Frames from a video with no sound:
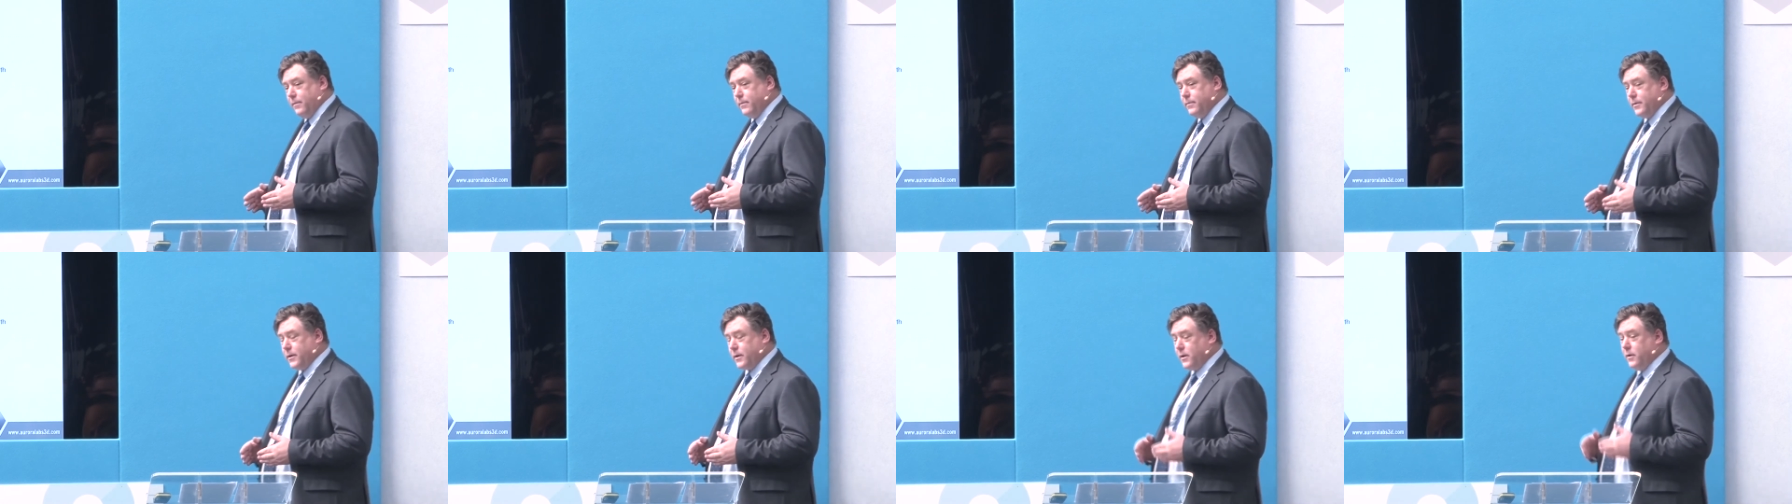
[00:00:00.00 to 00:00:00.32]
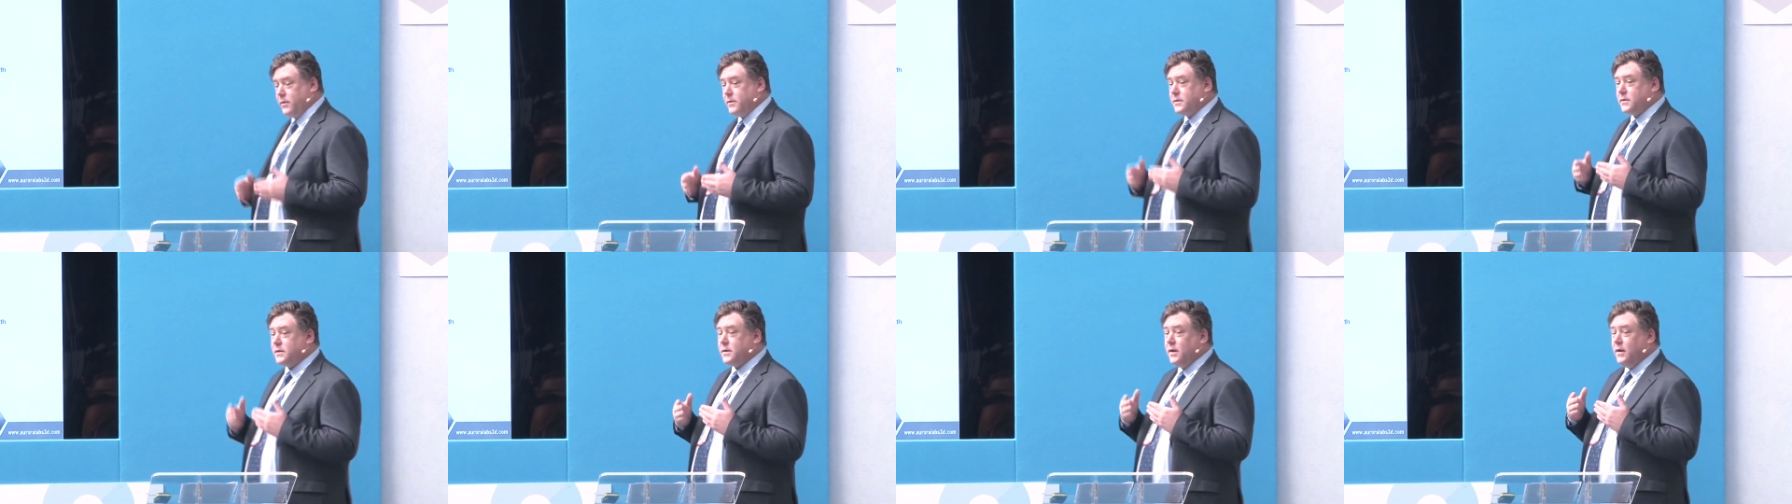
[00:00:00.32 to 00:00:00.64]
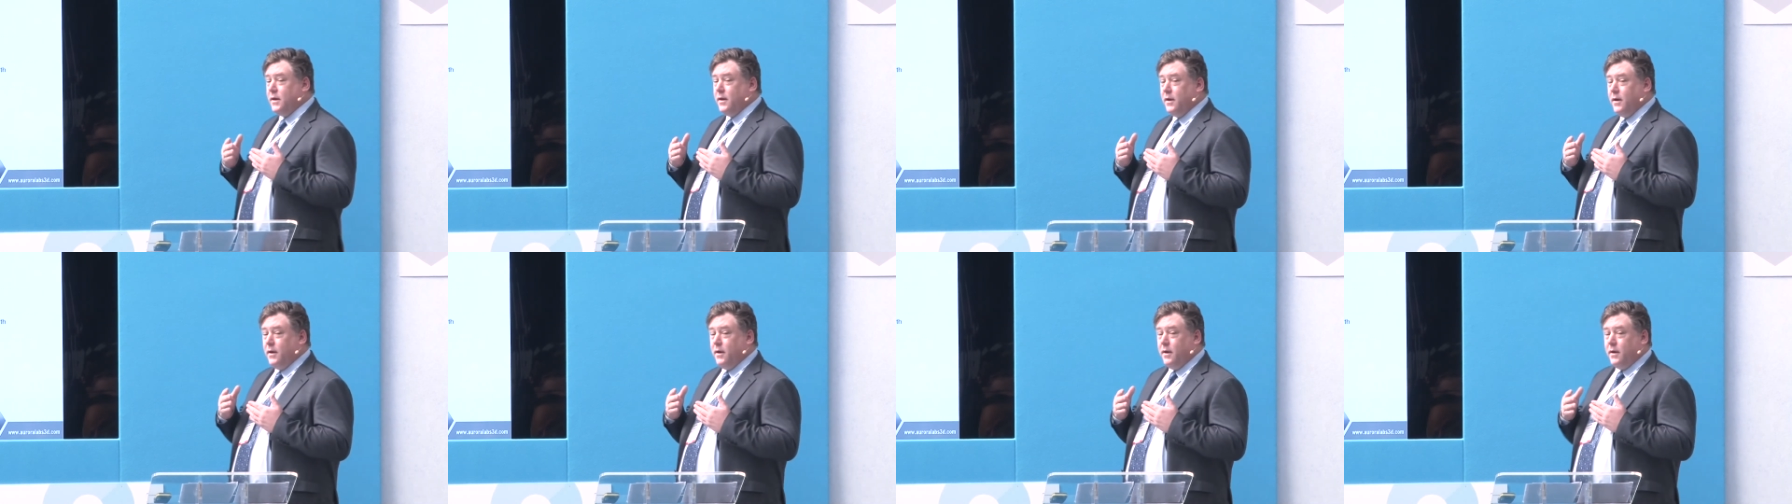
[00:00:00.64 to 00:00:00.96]
because
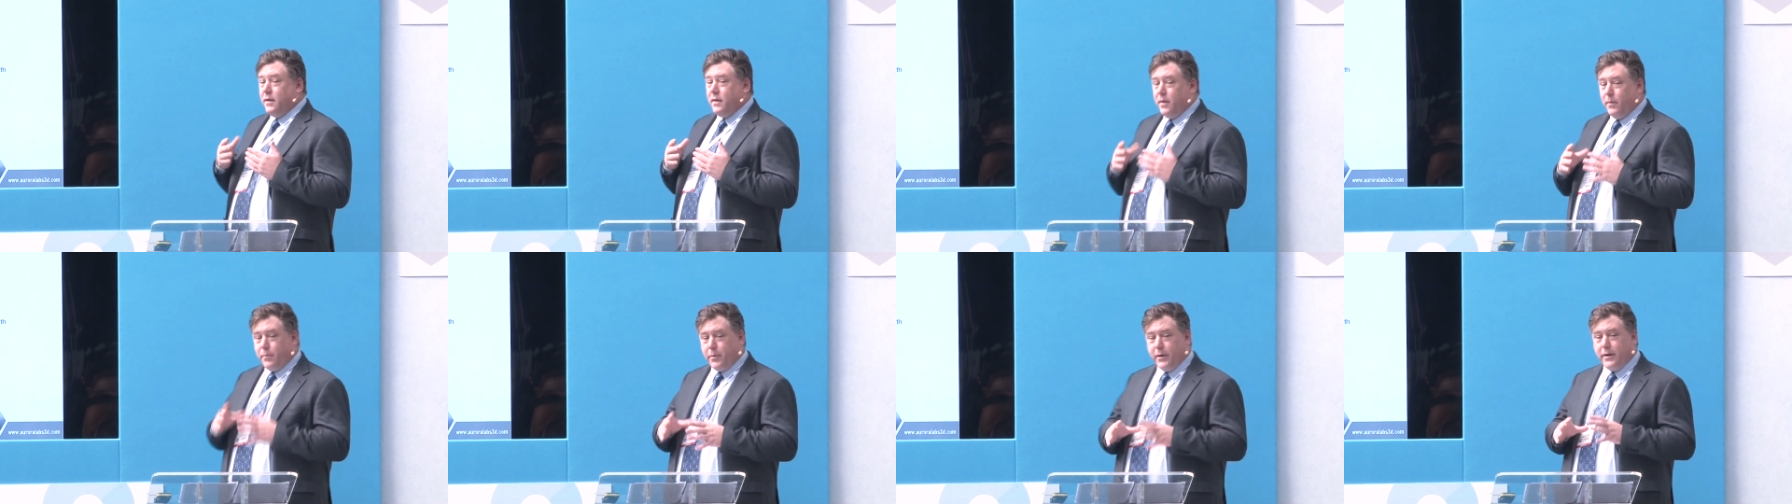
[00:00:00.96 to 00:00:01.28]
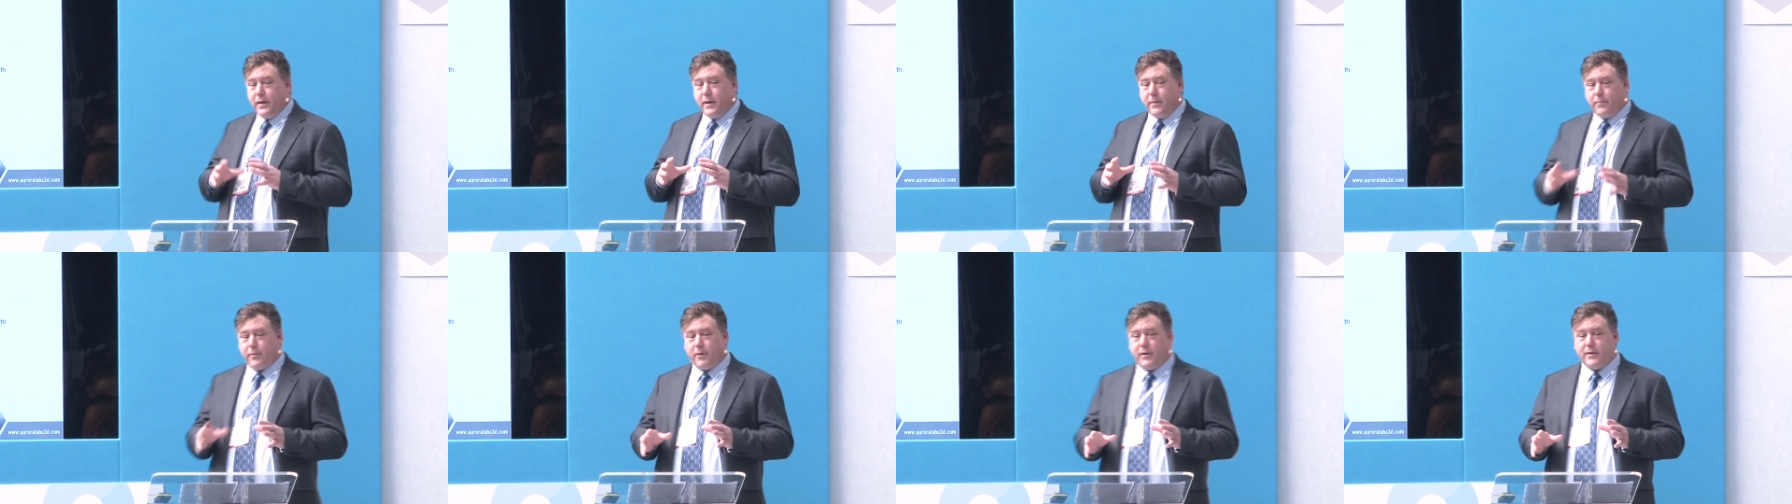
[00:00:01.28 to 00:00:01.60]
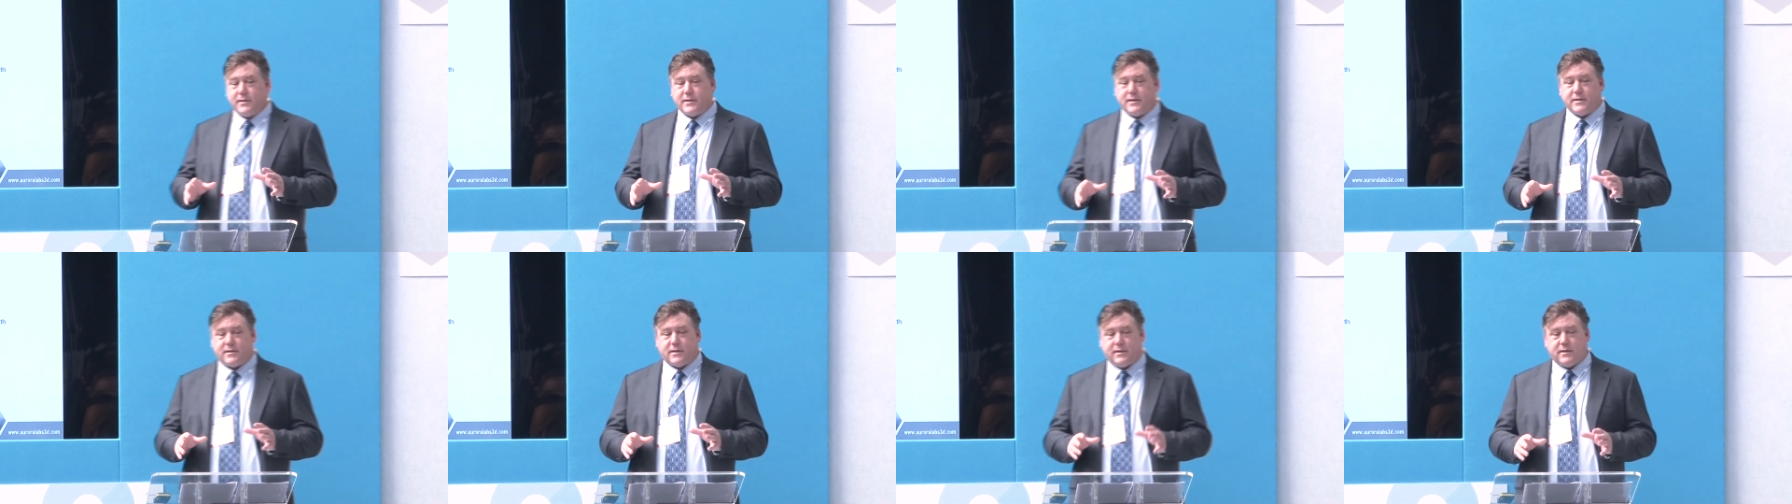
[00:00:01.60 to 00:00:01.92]
the printing
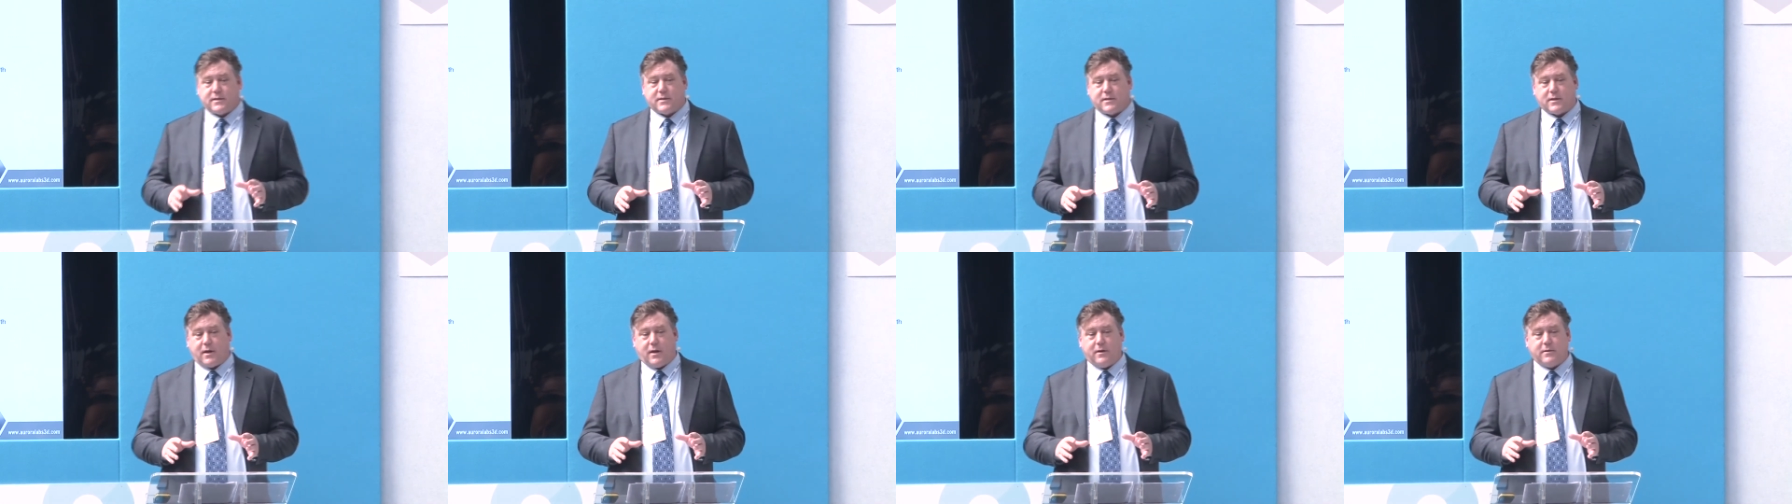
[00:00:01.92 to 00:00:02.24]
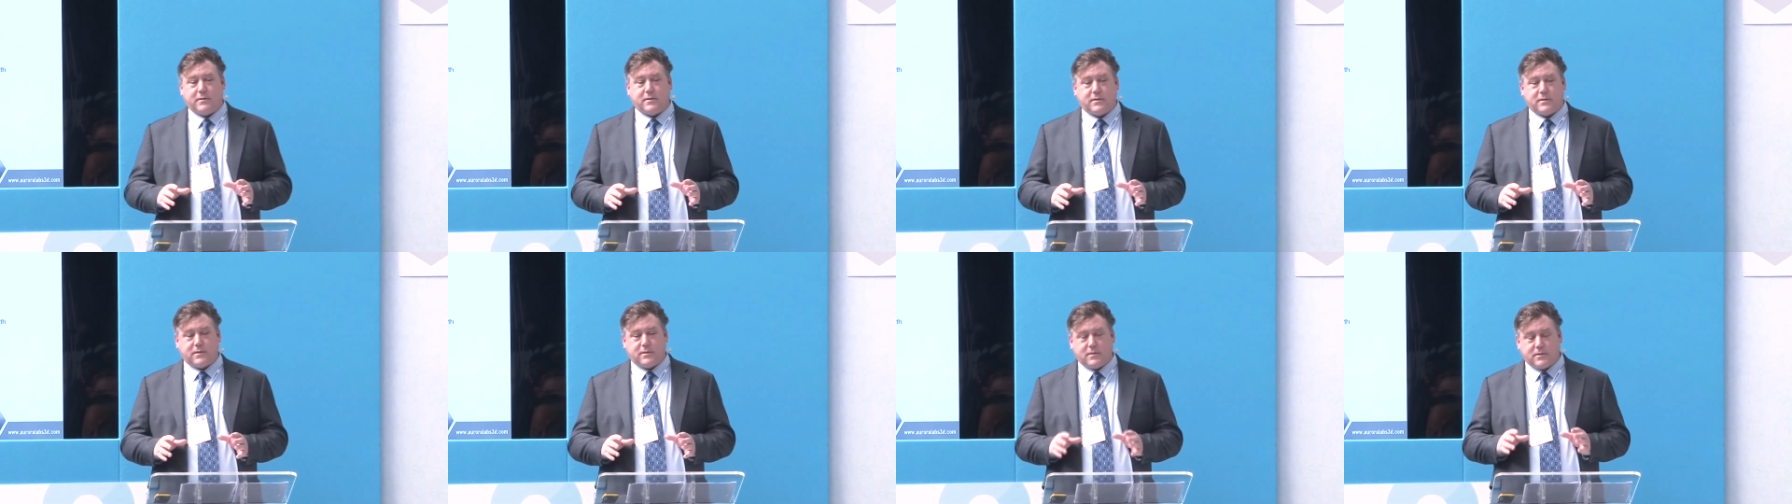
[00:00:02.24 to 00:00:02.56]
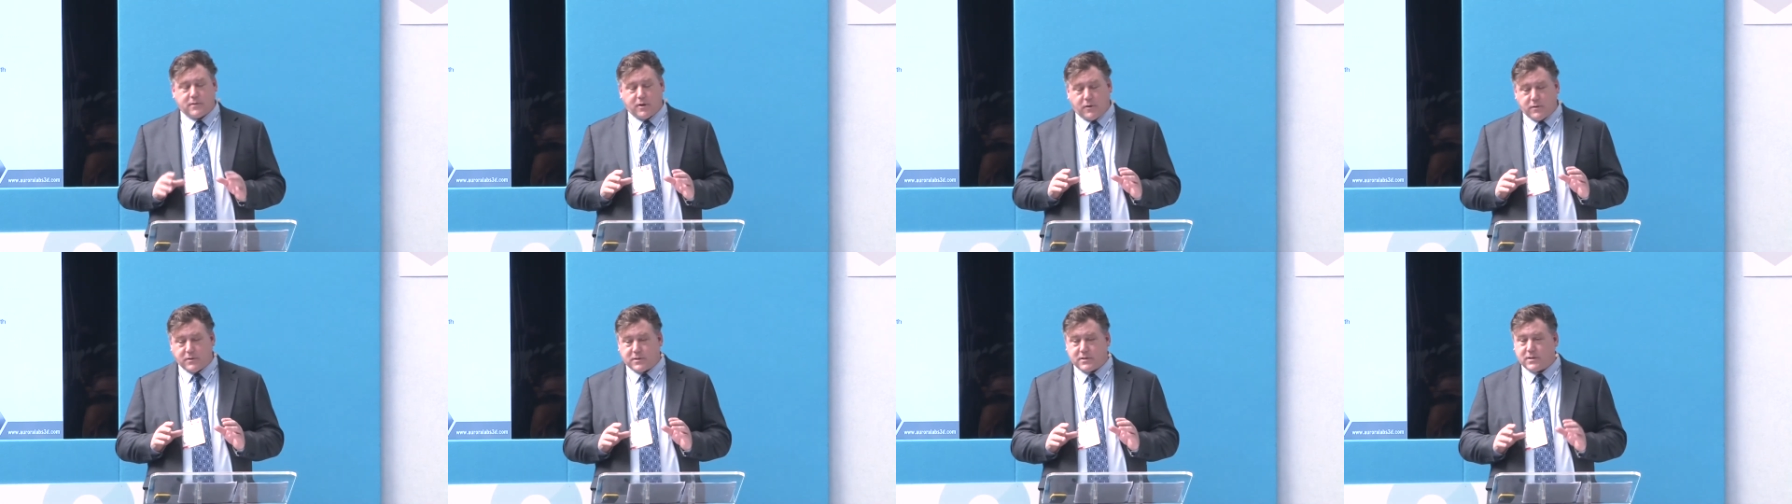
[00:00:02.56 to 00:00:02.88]
process is slow,
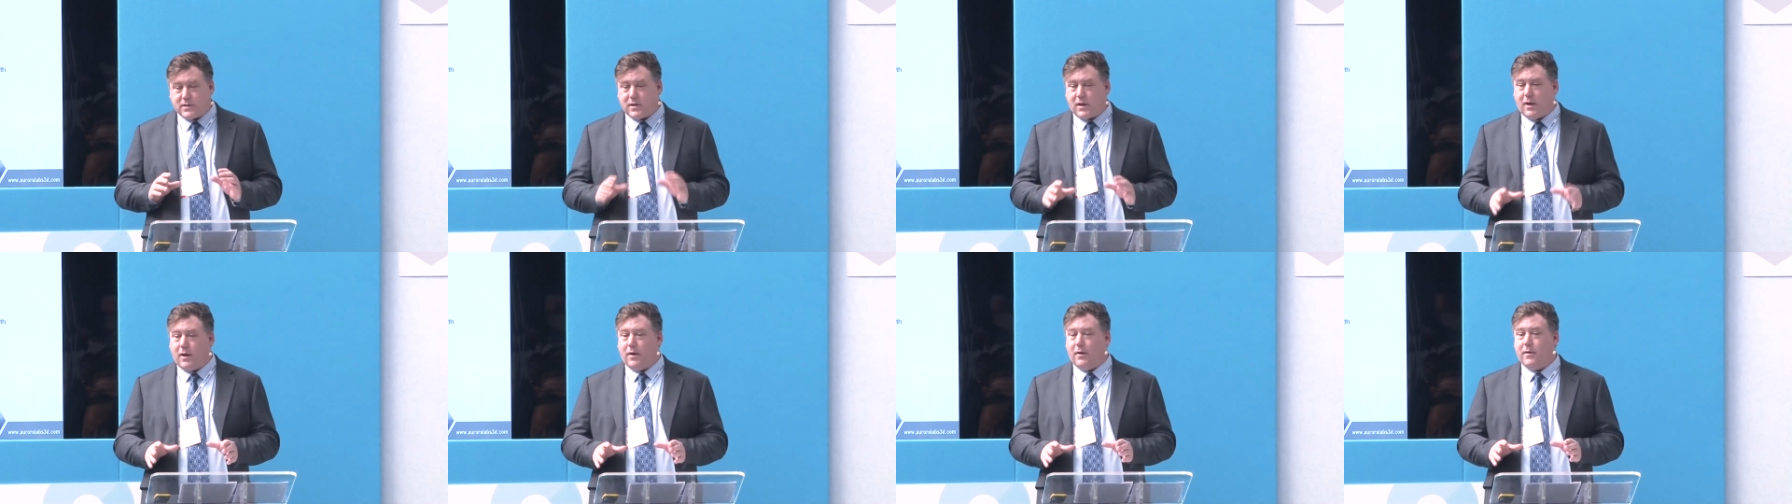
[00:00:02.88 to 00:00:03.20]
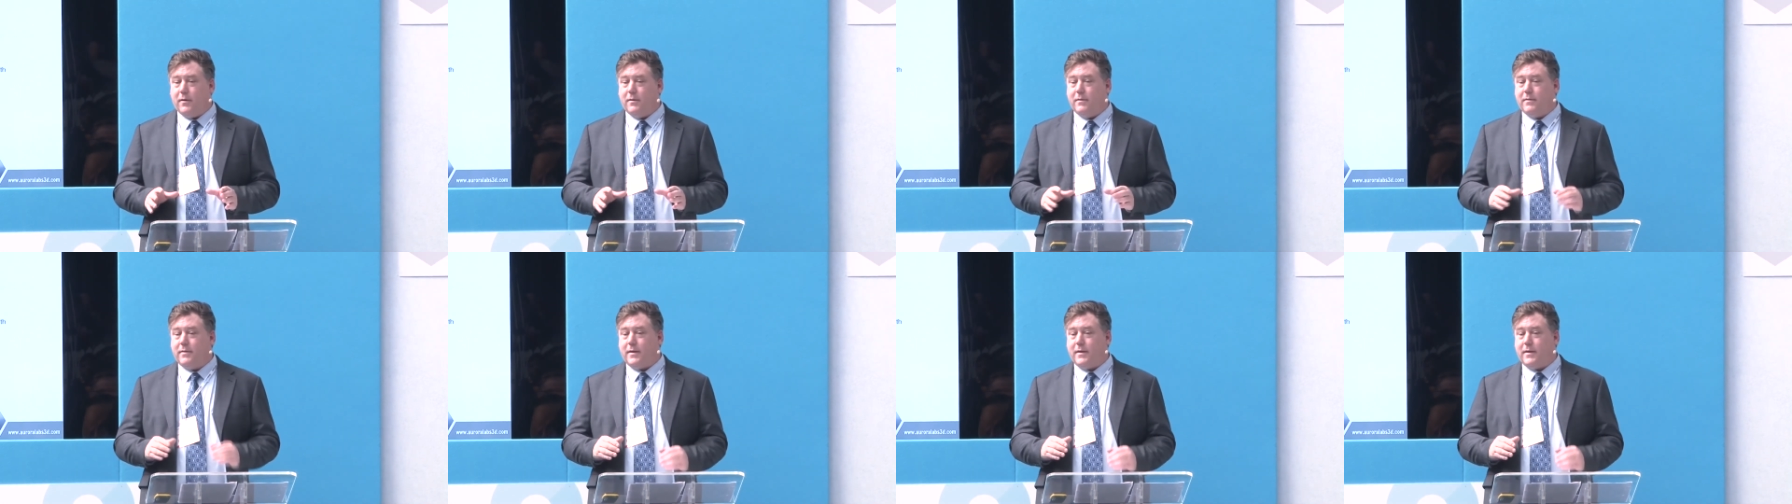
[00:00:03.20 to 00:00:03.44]
so slow,